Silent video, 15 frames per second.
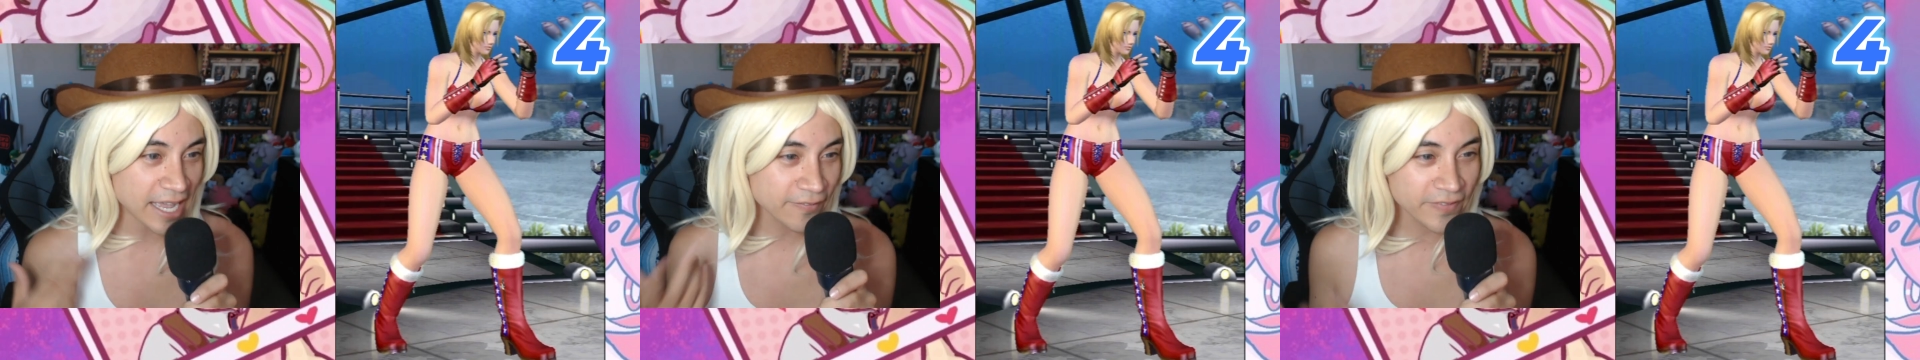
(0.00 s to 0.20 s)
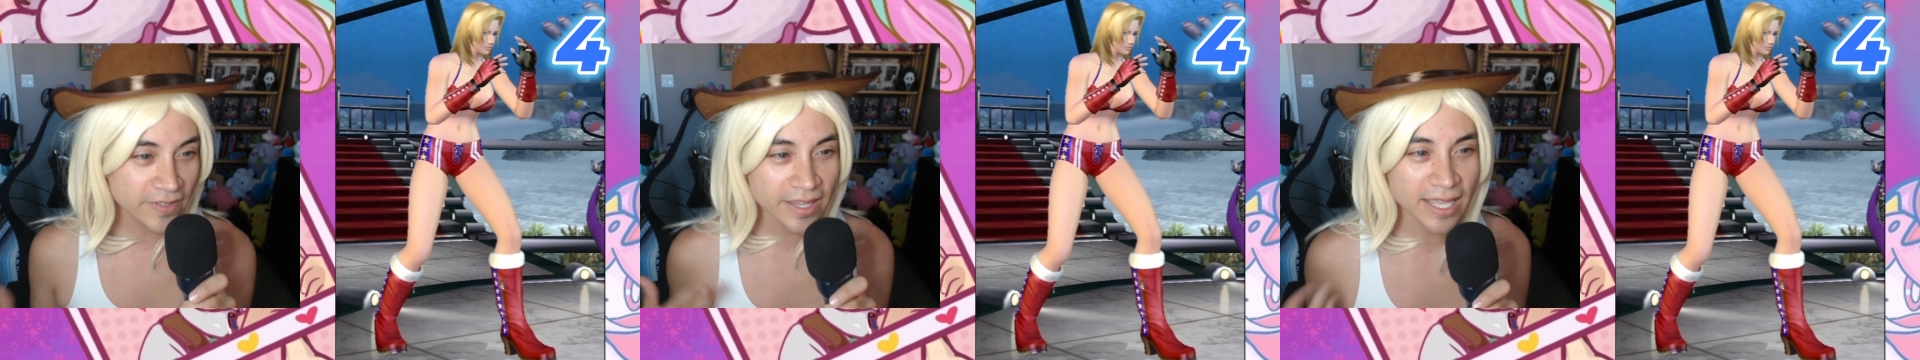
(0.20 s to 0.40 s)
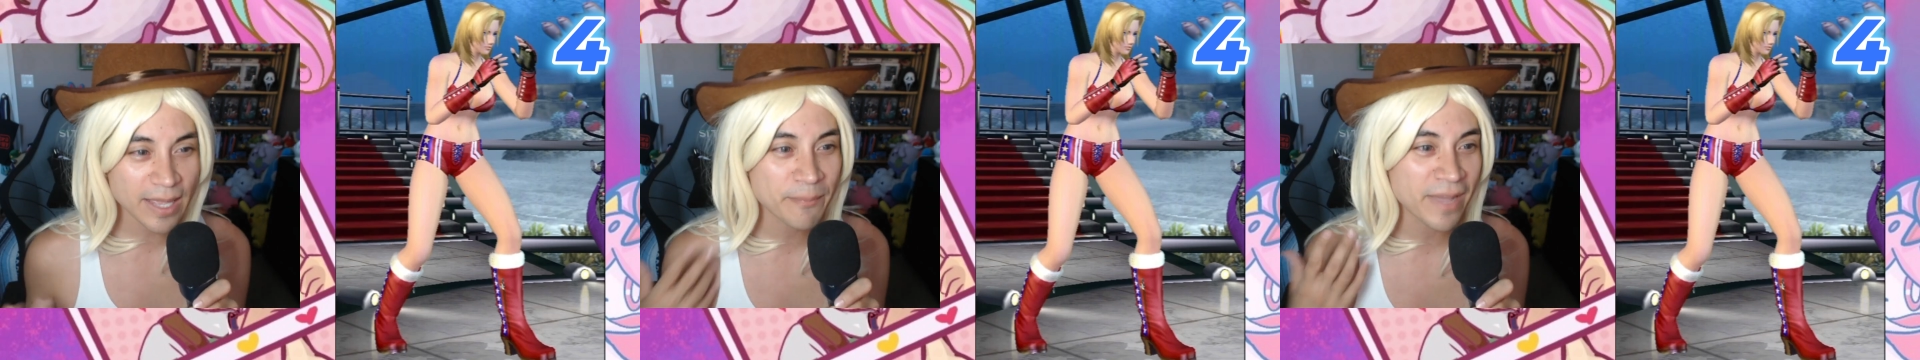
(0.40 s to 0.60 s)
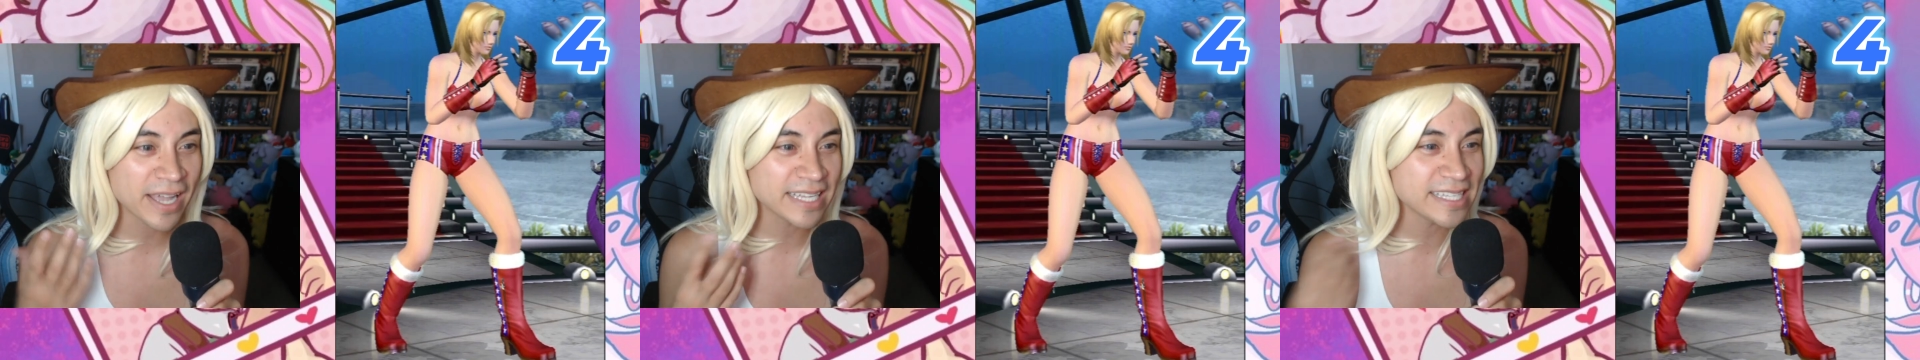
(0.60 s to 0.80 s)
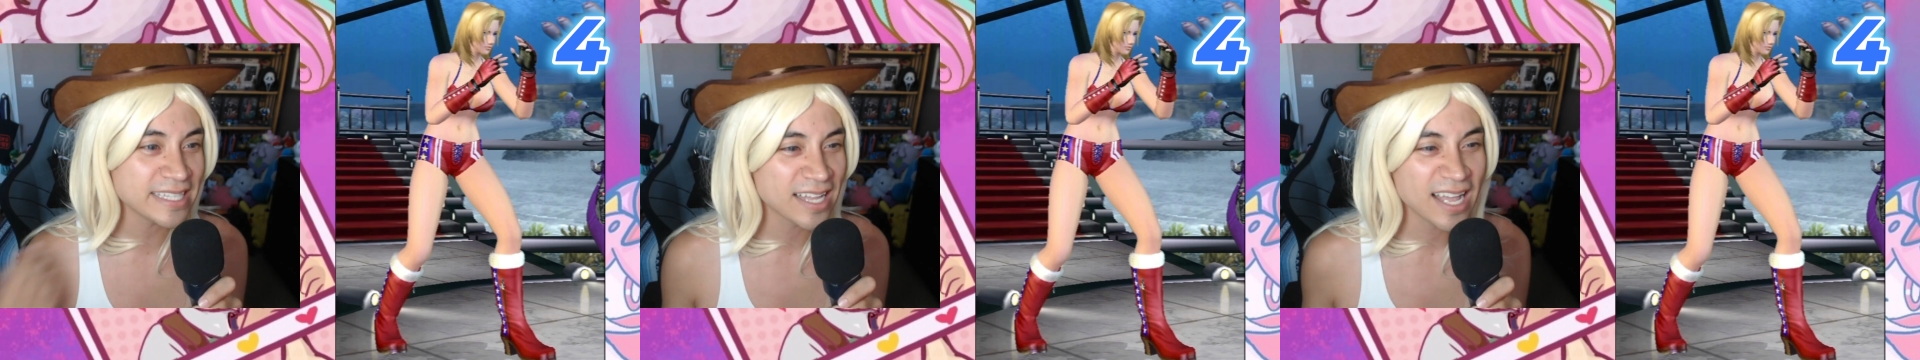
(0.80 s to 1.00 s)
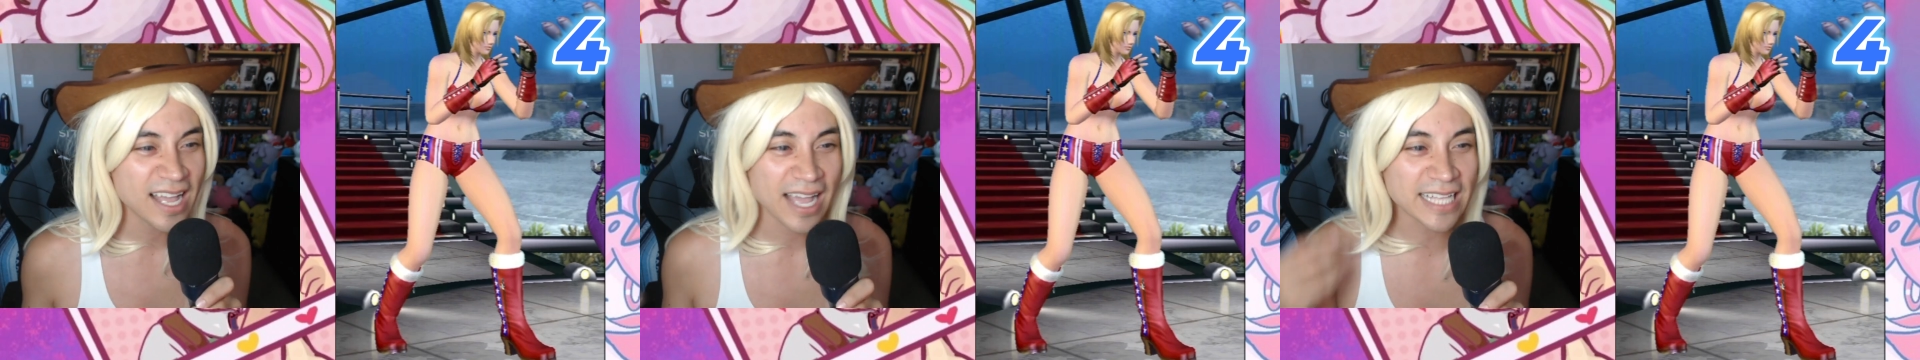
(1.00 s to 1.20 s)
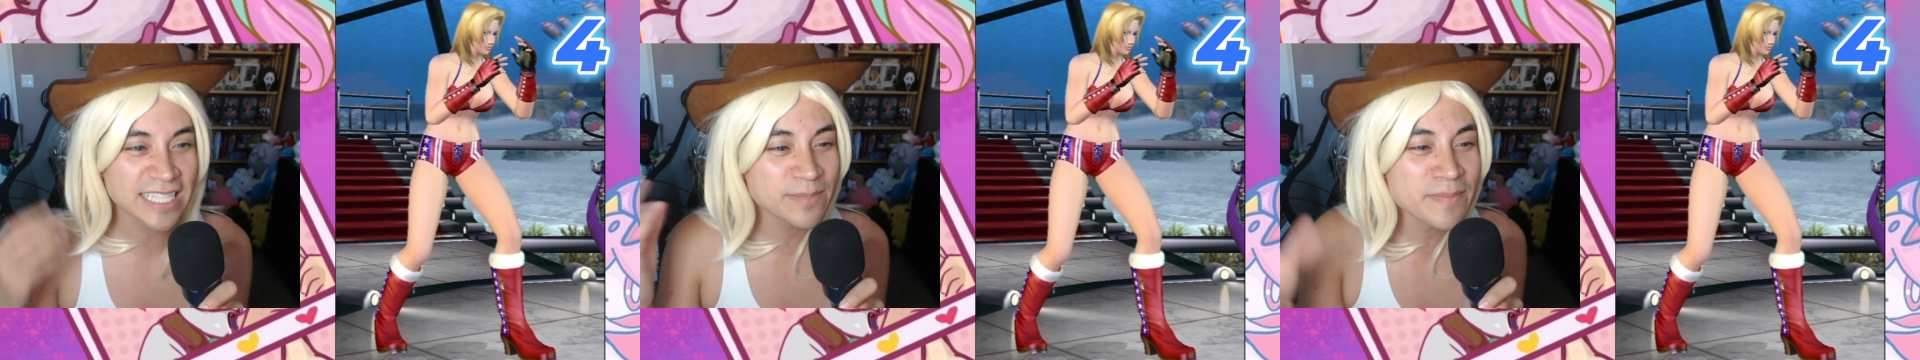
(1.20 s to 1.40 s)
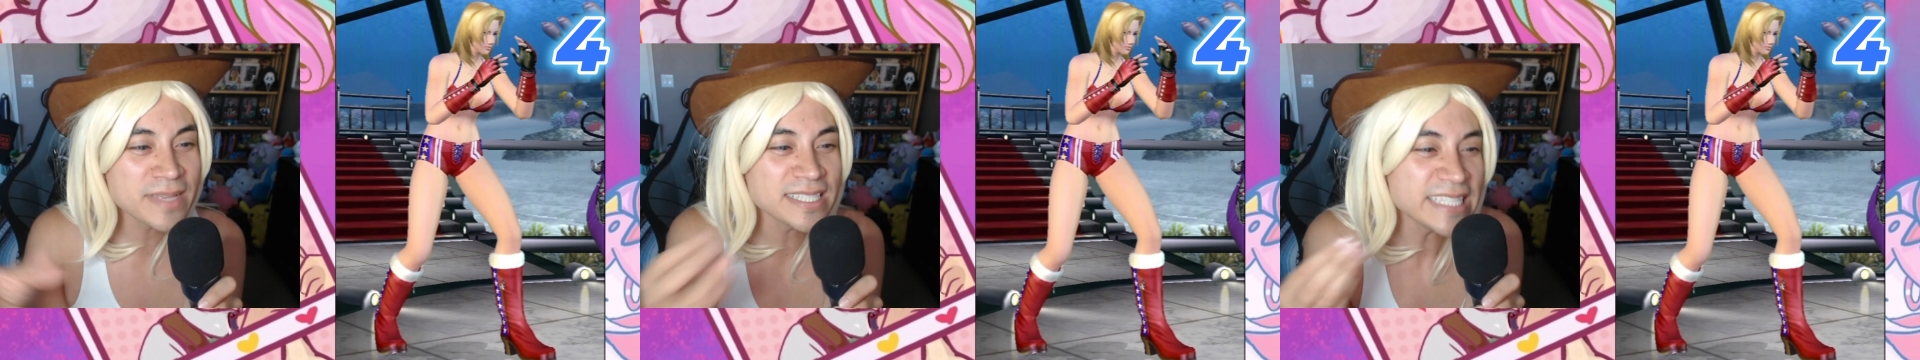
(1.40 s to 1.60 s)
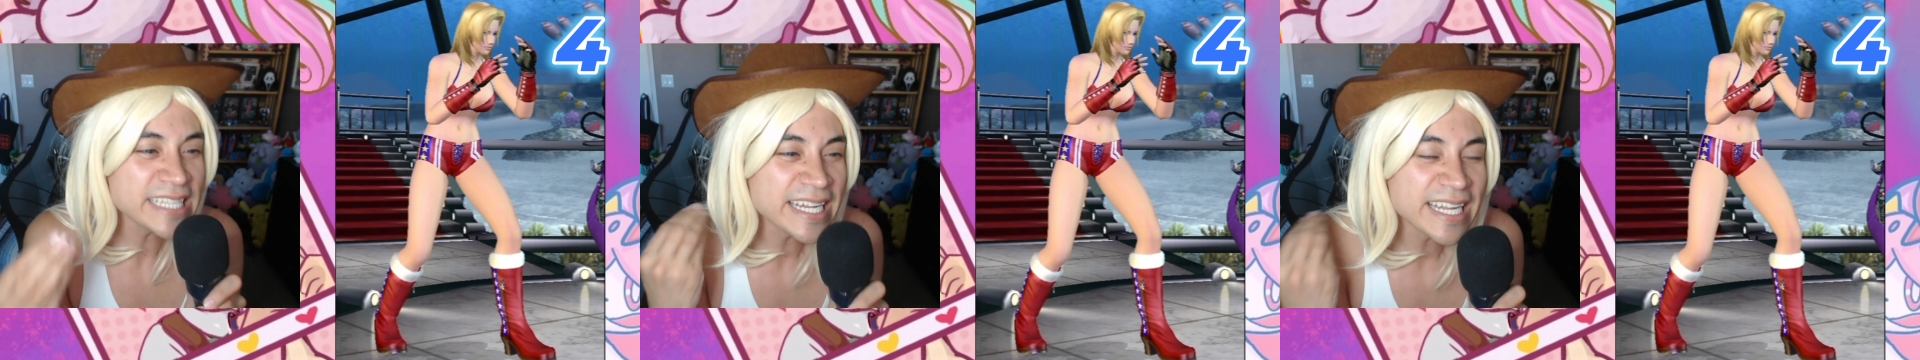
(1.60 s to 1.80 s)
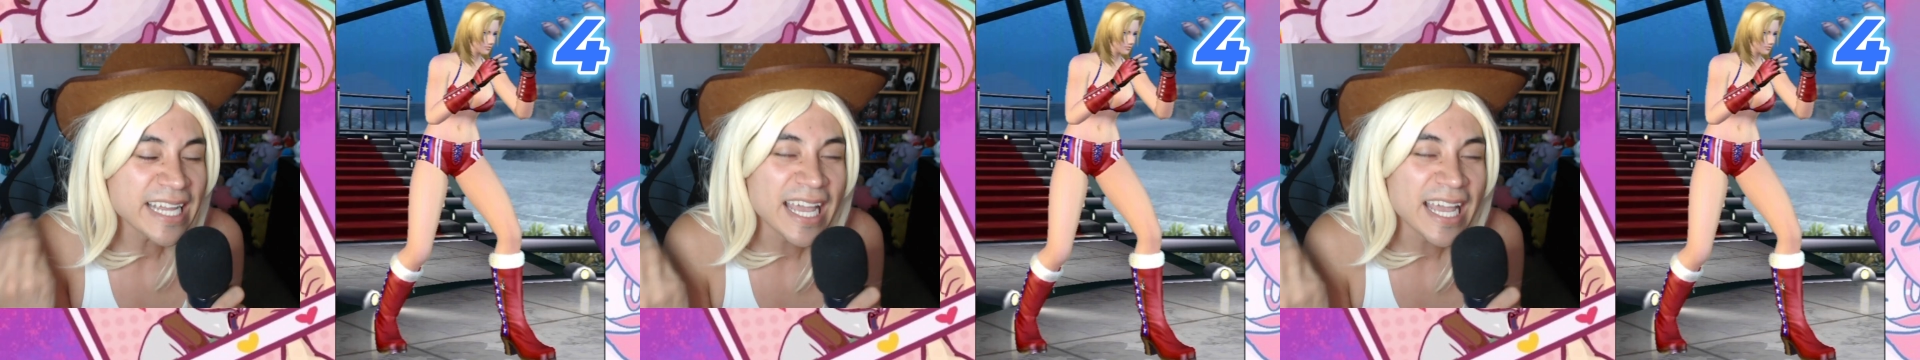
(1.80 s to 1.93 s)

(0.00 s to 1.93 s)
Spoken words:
I feel like it's missing